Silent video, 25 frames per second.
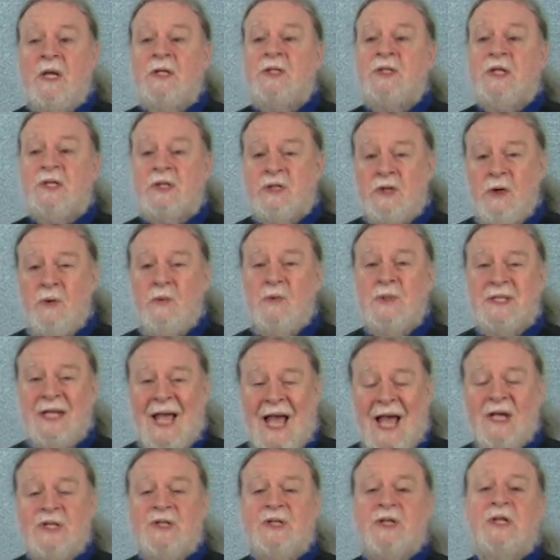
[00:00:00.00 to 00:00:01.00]
just who is
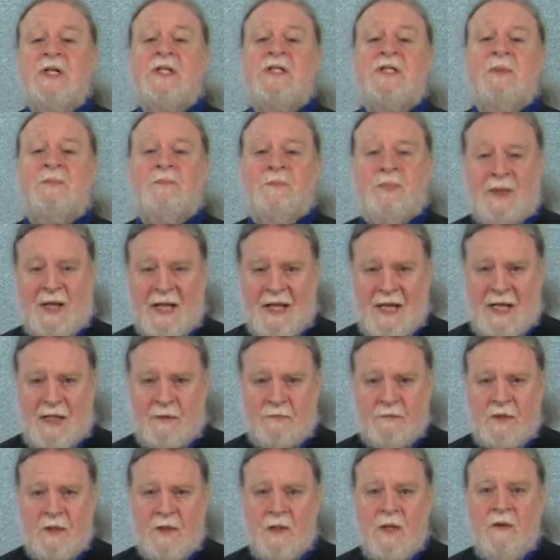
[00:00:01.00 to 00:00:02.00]
actually to
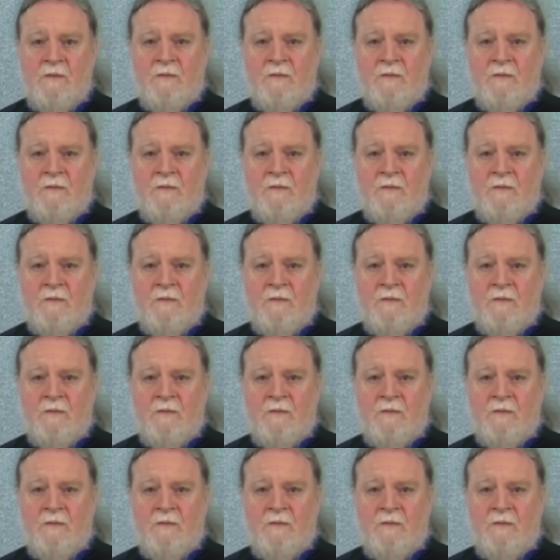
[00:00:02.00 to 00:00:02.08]
blame